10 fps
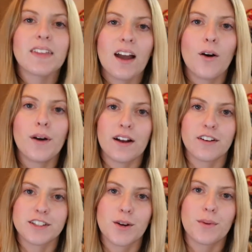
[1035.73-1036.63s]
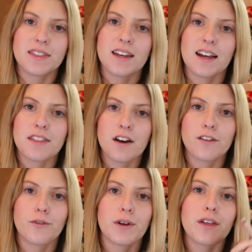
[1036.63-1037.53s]
Oh, and also one thing I thought
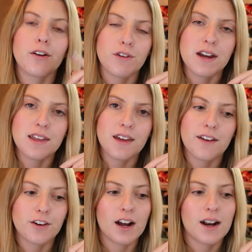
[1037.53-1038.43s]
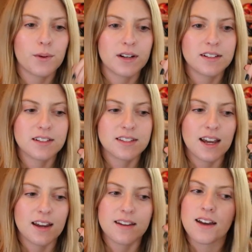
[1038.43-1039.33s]
of with a wreath, I forgot I wanted to
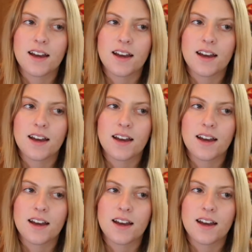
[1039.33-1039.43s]
say,